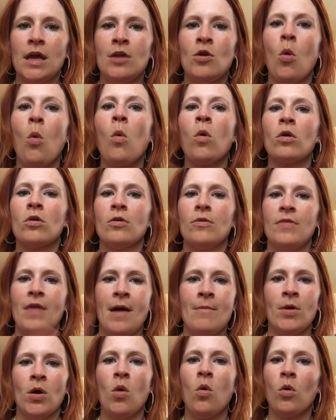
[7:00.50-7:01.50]
can order
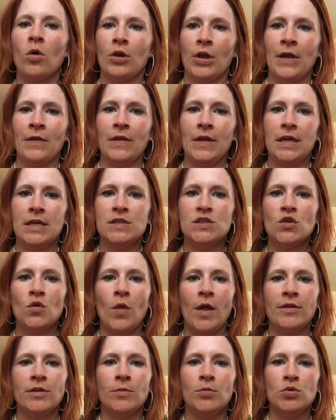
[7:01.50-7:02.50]
them accordingly. So
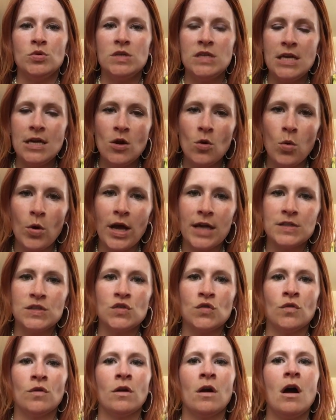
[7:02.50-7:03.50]
like the boutique will get
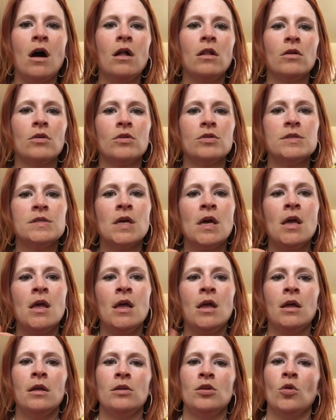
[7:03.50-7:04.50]
certain colors,
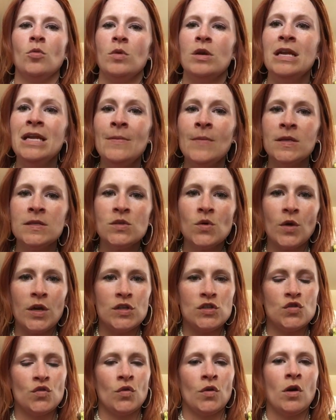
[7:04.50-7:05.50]
Neiman's will
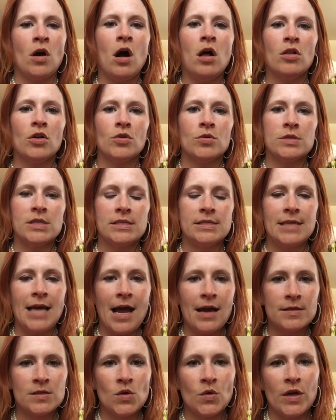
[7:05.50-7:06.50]
get certain colors,
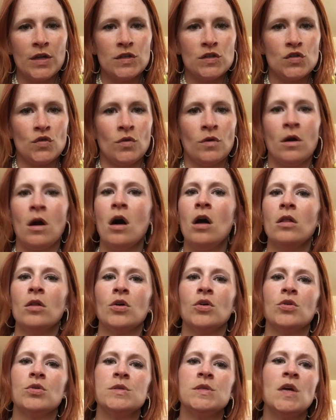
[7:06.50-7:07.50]
Saks will get certain
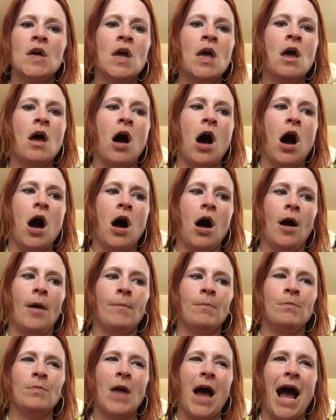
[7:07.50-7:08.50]
colors.
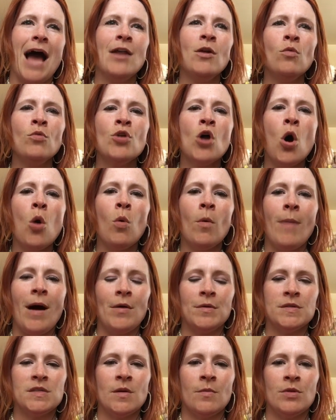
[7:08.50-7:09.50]
I don't know
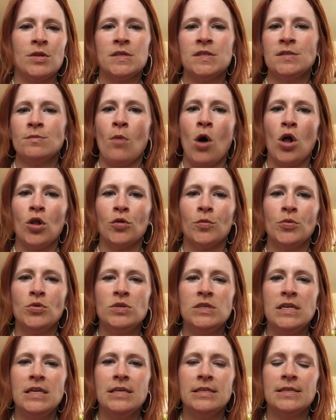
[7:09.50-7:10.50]
about some of the smaller
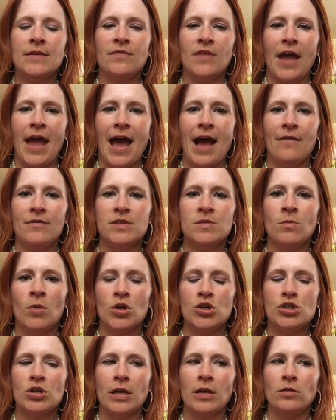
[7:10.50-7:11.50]
boutiques if they have as
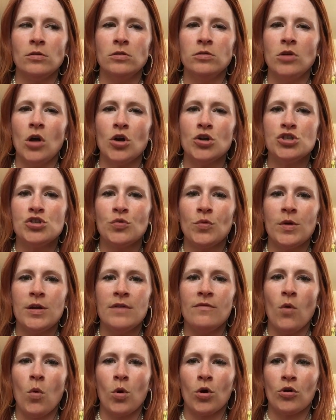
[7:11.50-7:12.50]
much like luxury
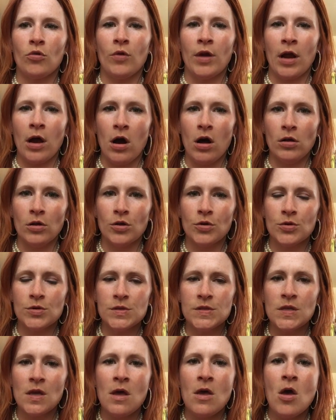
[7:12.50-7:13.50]
of ordering
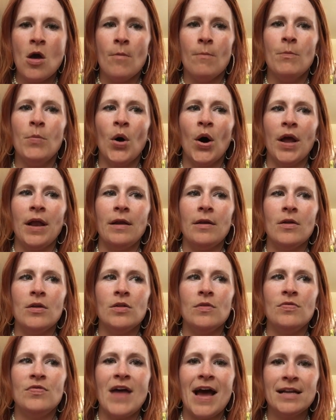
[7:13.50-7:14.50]
colors, but
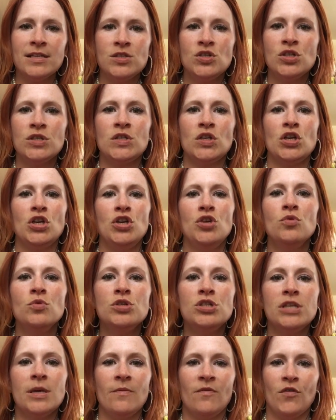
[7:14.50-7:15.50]
that's just a
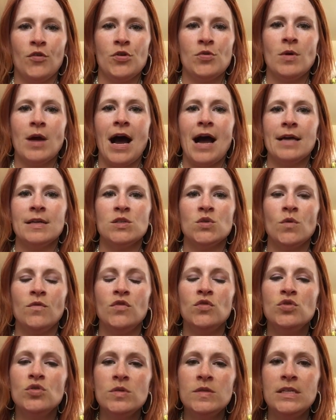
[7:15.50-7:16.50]
huge tip for you guys. So if
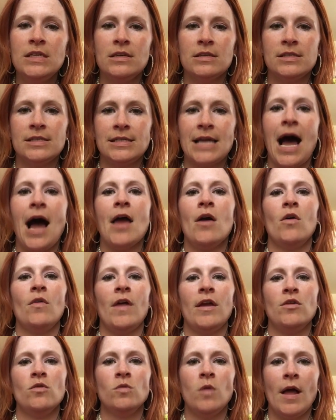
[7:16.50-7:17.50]
you do see a style
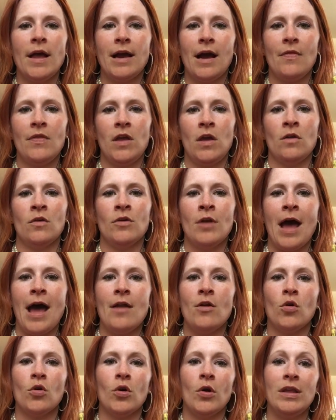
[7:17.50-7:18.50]
that you like on the
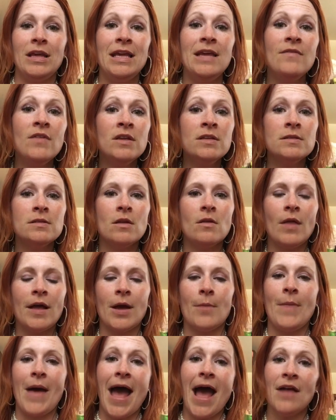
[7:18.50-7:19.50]
internet, or even
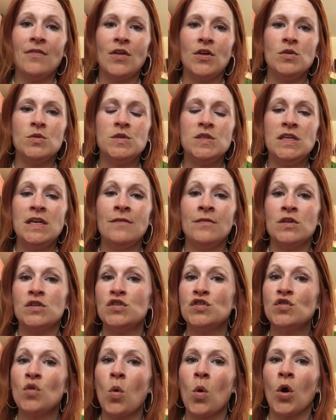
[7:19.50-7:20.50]
like a bag that you see in the
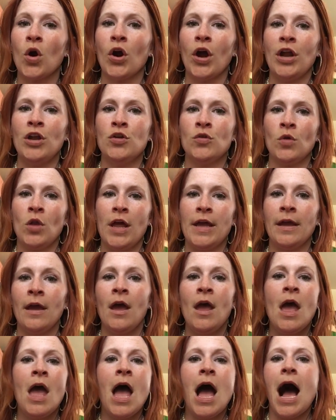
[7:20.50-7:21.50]
store and you're like,
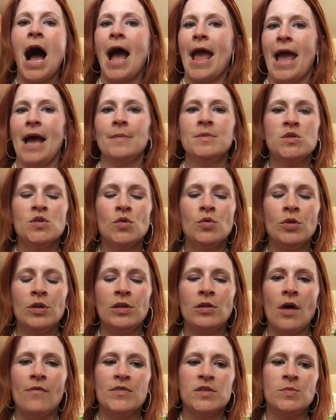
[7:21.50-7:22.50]
I absolutely
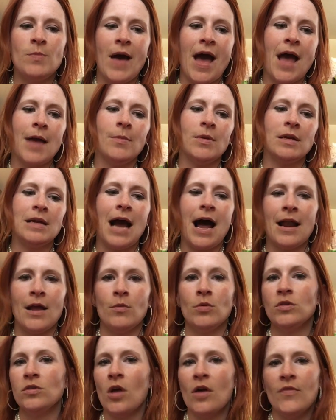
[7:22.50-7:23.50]
love this bag, but God, I
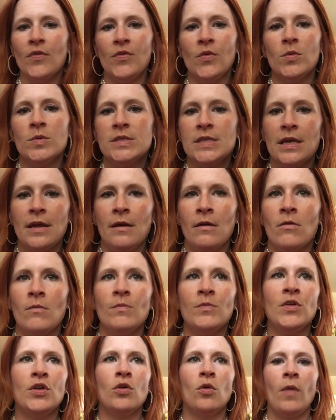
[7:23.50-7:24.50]
would love if it was
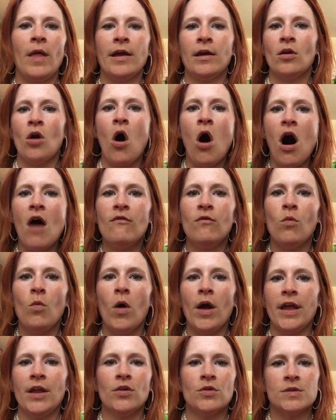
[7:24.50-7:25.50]
in, like an
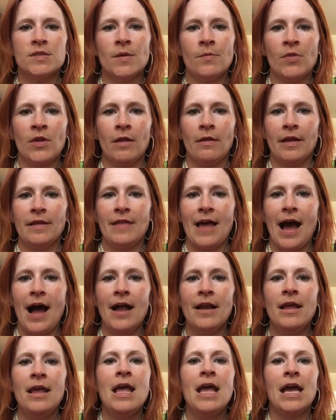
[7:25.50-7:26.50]
off-white or something like
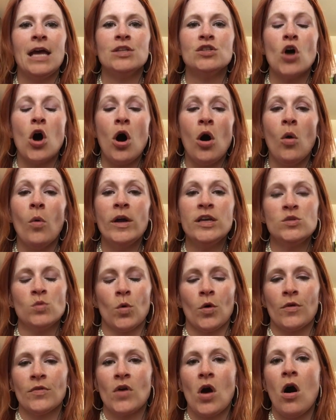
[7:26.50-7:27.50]
that, it's always
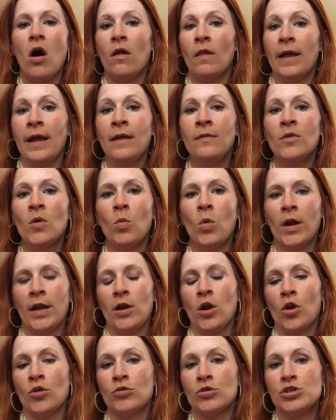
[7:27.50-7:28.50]
worth calling the
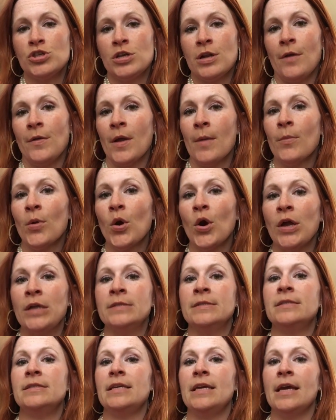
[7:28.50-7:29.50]
1-800-CHANEL number
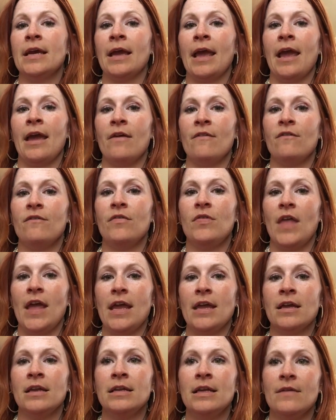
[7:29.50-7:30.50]
and seeing if
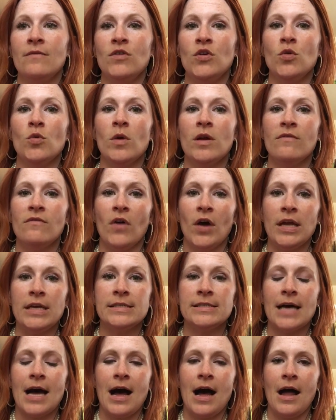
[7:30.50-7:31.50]
they can give you
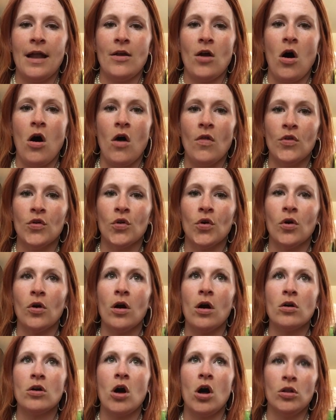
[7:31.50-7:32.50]
advice on
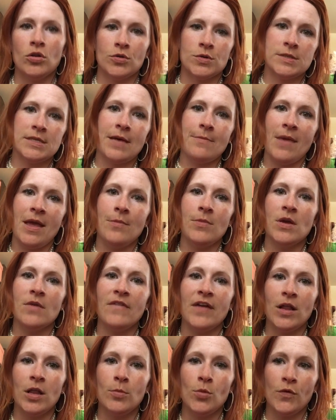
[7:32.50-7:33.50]
other colors that may be
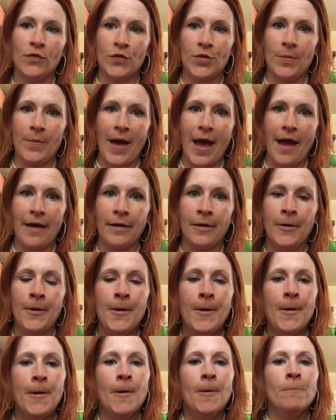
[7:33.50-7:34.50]
available for the bag.
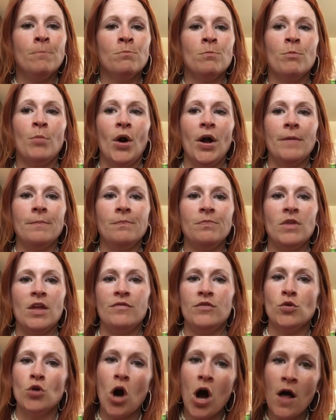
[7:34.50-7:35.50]
But
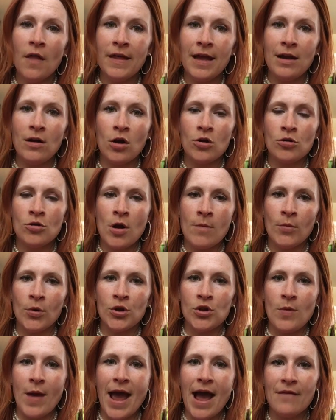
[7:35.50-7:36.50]
if you call the 800 number
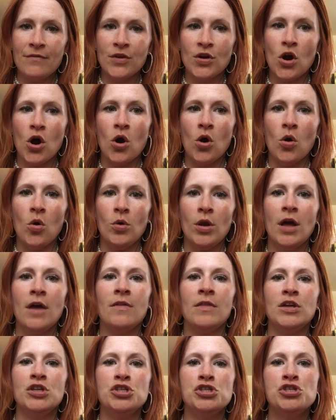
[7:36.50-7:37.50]
and you have the code,
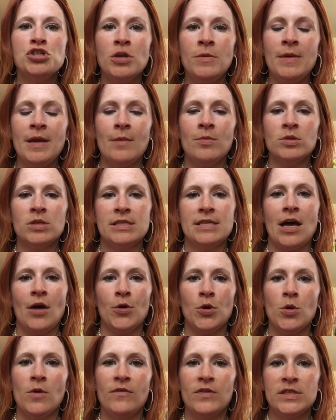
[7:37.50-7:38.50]
they should be able to
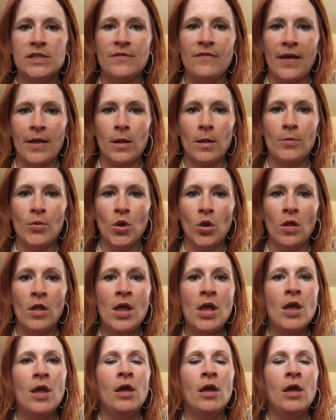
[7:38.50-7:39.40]
tell you if it's available.